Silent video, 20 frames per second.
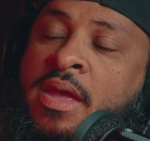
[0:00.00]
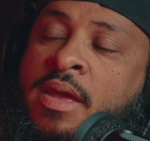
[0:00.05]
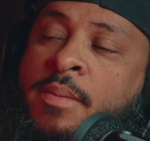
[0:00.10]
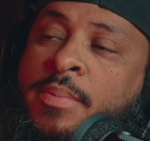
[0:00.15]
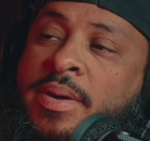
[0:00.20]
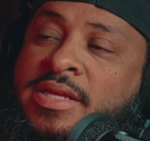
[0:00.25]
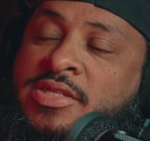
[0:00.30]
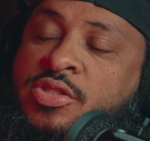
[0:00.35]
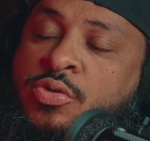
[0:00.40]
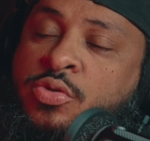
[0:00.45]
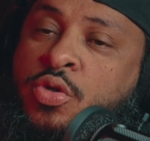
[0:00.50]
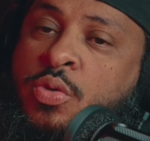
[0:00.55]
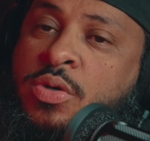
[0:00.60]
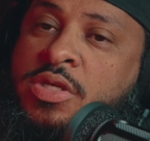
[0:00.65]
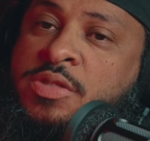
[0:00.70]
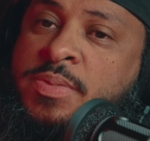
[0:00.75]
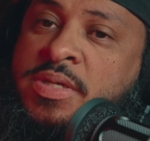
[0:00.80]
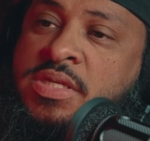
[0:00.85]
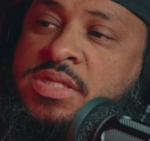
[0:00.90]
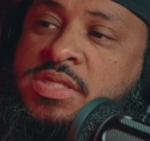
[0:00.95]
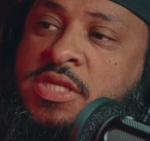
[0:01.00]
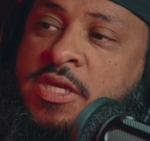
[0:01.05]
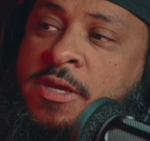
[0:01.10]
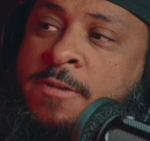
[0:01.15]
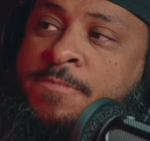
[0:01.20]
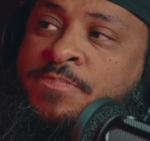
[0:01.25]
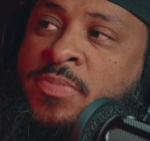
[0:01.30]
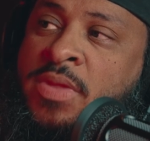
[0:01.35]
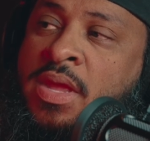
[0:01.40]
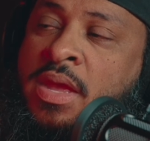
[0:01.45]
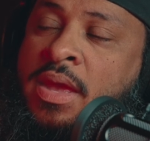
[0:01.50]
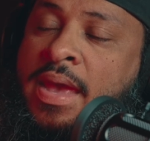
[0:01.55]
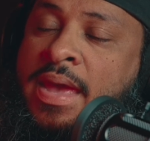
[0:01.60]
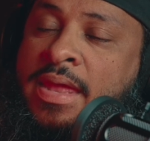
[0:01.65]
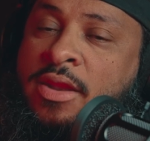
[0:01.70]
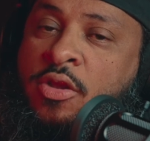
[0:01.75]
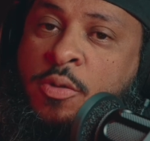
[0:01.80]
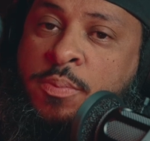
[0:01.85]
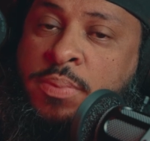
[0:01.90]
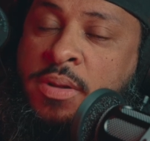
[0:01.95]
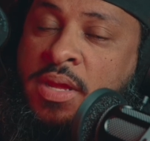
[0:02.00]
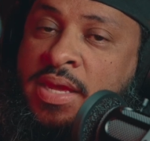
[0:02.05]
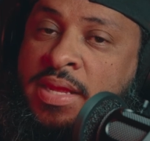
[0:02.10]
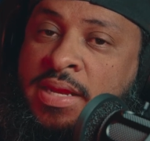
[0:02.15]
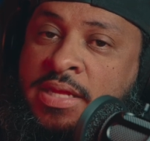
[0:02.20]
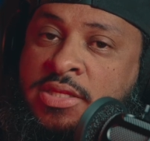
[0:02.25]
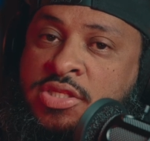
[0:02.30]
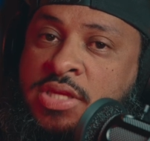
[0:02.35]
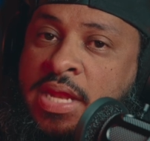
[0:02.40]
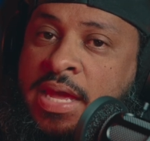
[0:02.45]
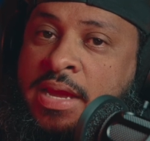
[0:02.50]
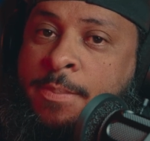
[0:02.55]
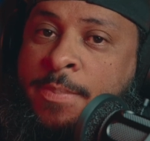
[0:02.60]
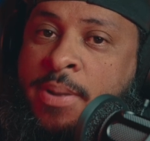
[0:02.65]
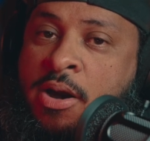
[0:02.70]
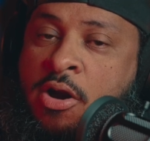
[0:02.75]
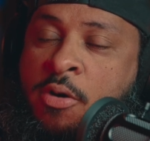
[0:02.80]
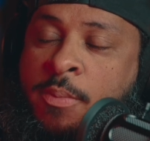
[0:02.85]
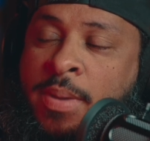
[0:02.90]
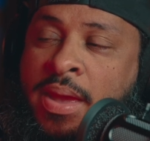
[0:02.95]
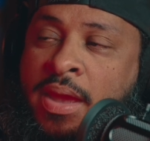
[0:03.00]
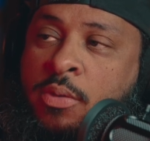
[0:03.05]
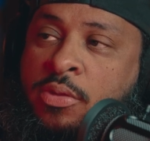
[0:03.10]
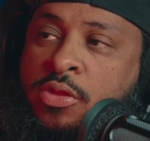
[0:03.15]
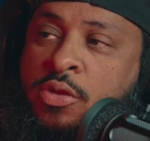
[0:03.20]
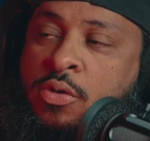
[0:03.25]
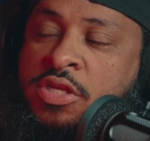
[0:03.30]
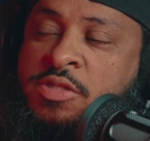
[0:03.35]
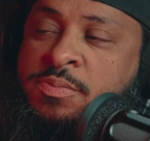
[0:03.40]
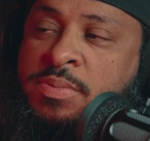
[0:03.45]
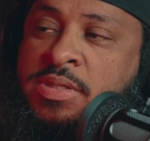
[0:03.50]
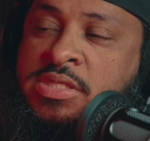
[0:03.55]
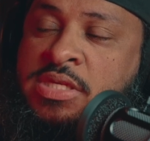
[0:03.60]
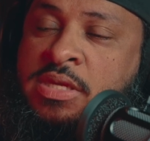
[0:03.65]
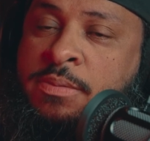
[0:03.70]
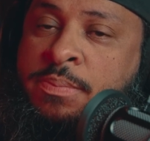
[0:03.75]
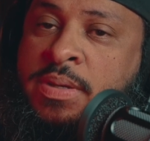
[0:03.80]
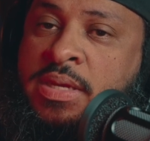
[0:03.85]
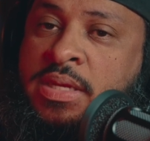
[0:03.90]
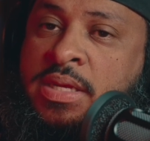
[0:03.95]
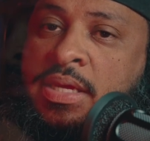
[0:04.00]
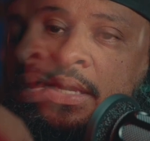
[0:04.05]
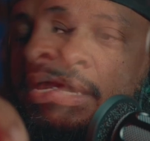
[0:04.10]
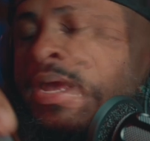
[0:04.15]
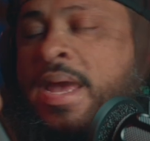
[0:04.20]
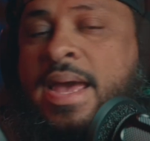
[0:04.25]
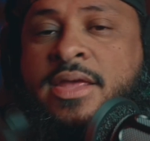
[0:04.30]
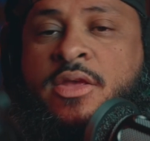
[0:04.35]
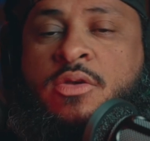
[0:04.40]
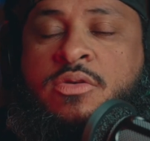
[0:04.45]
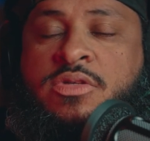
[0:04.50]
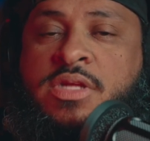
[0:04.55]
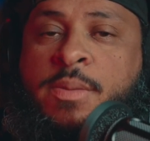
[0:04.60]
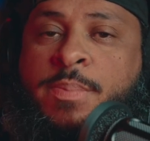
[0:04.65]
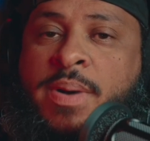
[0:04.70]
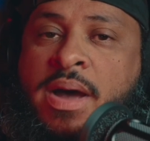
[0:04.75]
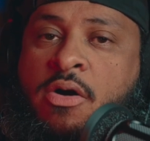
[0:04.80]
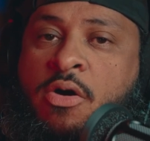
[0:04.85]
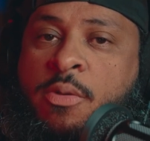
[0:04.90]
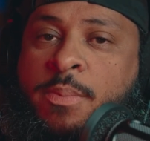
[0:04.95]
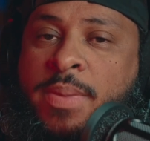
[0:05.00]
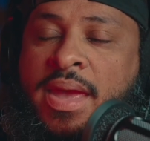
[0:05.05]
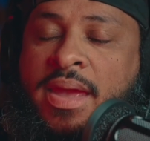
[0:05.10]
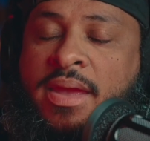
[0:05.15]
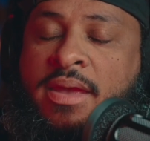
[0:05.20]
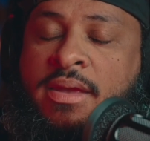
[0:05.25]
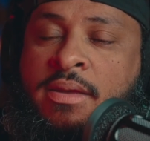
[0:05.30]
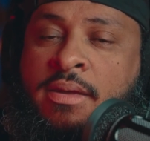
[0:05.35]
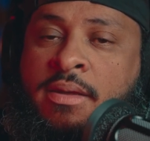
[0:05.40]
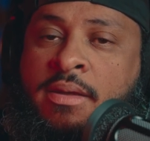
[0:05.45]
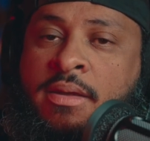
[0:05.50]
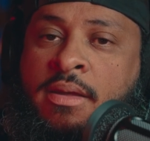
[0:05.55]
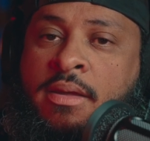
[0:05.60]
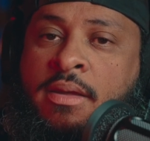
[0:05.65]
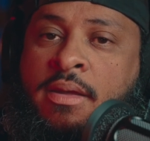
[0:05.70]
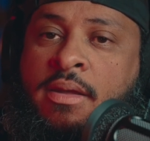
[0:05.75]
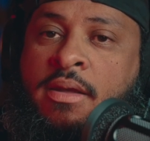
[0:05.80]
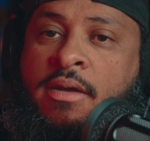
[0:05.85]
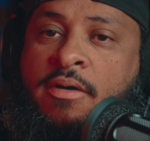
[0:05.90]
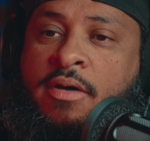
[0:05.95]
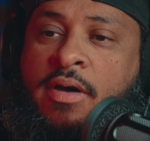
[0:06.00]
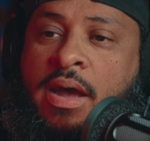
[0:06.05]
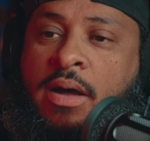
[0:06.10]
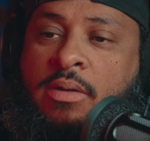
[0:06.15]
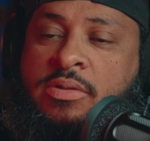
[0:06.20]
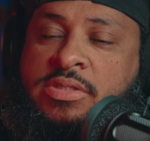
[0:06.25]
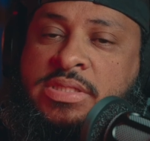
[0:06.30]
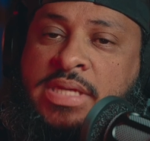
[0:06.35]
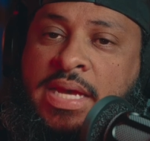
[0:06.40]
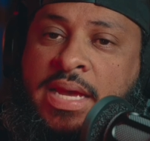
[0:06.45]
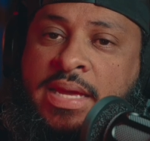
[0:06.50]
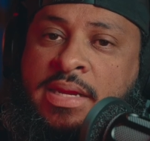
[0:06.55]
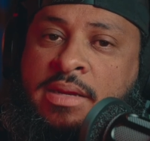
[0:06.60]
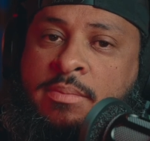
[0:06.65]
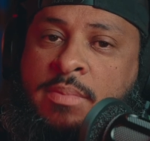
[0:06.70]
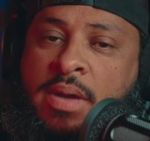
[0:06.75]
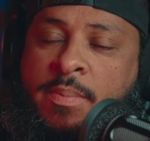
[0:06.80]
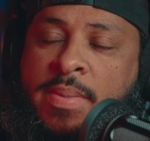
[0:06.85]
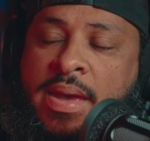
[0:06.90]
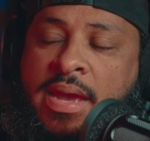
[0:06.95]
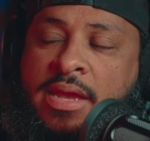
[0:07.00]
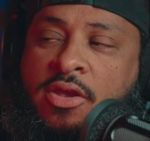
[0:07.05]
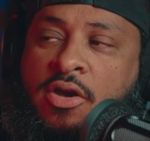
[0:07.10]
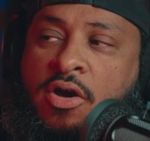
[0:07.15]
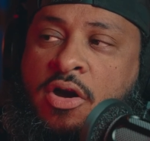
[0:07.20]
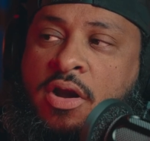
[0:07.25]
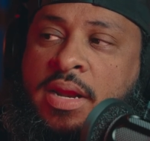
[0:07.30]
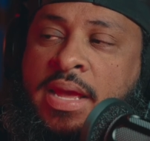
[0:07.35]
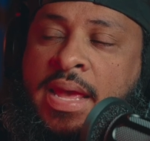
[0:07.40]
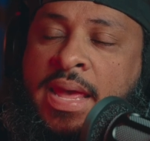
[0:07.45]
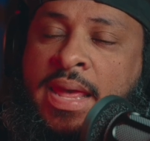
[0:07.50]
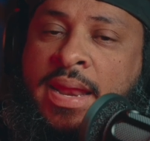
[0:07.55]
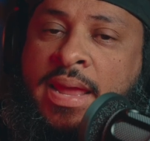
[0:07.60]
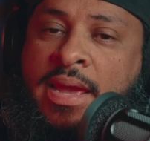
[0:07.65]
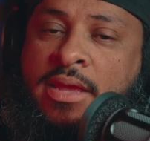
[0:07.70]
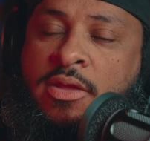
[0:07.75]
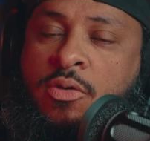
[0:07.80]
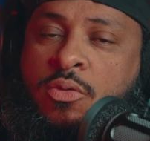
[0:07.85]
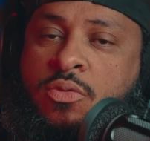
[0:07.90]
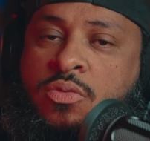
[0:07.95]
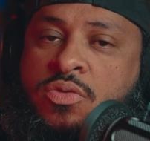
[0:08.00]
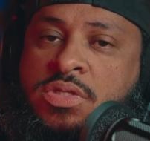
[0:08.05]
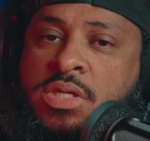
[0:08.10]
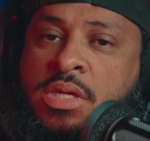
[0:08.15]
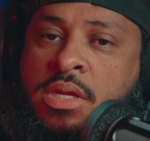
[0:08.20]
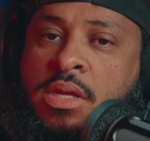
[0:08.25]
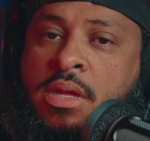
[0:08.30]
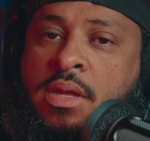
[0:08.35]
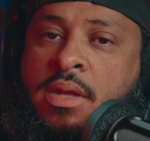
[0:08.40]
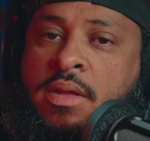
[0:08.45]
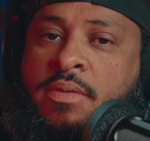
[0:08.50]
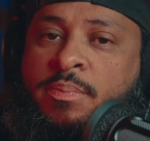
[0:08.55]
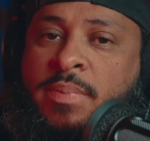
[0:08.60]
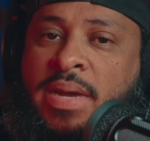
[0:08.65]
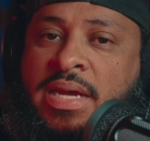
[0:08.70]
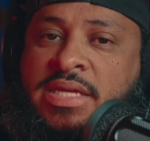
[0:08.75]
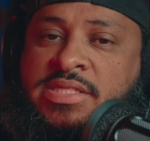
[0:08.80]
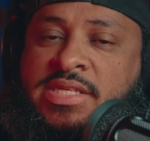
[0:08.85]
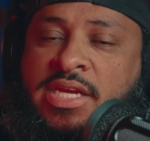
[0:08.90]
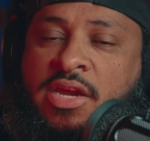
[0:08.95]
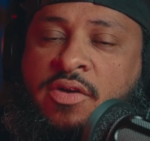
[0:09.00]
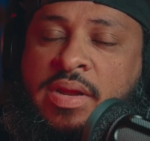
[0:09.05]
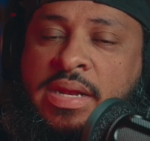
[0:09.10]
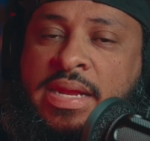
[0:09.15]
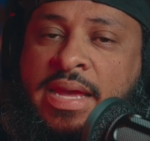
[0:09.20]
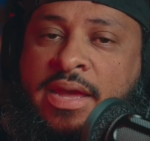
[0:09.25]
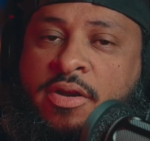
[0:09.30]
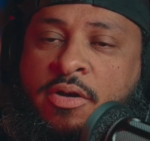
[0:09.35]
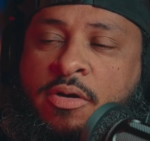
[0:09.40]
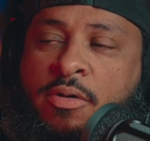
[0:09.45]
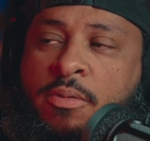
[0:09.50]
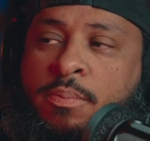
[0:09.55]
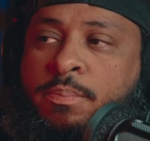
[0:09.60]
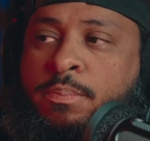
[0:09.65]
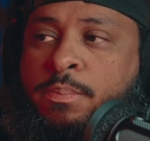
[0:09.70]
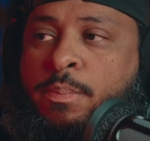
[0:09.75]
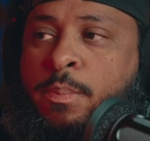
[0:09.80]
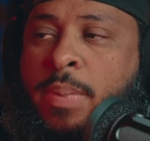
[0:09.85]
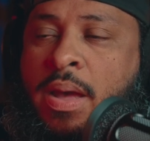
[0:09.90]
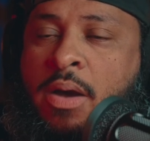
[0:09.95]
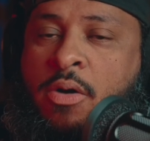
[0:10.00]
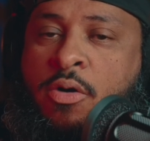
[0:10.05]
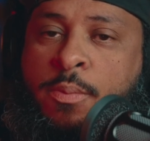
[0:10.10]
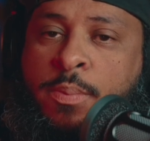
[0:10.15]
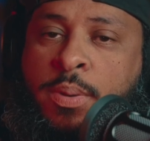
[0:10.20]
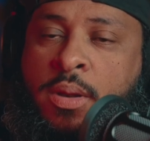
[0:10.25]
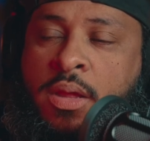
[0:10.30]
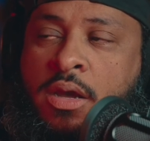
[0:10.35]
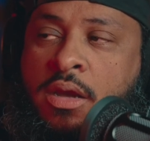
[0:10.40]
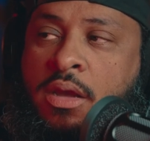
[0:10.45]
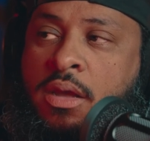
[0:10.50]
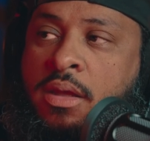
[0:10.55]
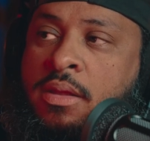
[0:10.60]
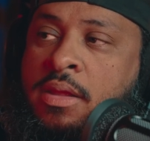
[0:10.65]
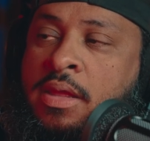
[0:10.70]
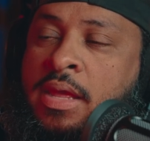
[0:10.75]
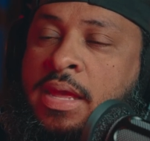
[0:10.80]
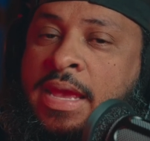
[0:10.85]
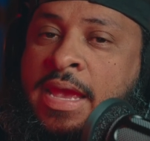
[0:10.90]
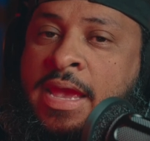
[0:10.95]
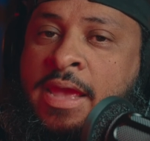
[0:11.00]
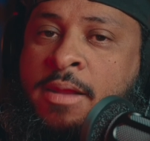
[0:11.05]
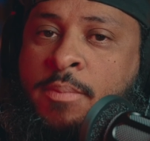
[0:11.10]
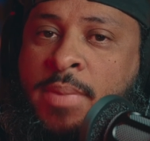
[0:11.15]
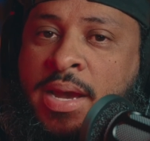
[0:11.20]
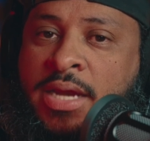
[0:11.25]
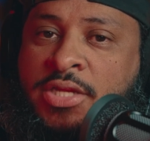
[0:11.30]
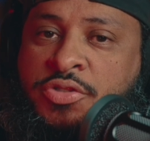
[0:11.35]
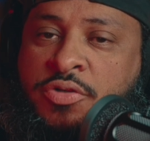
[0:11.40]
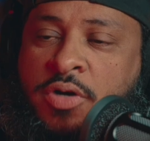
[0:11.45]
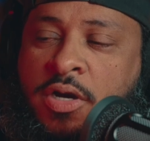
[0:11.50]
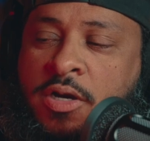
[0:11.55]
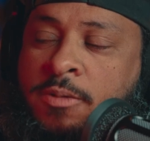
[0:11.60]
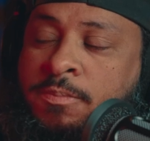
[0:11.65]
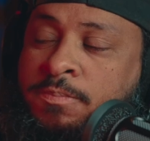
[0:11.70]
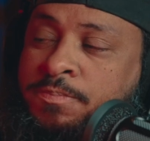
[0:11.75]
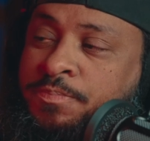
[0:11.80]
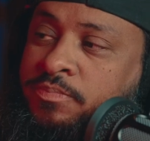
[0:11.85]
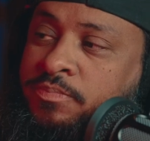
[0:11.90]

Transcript: But it's USB-C, and you plug it into like a power bank with USB-C PD. I use the power bank outside in my backyard, and I use my cigarette lighter power plug in my truck.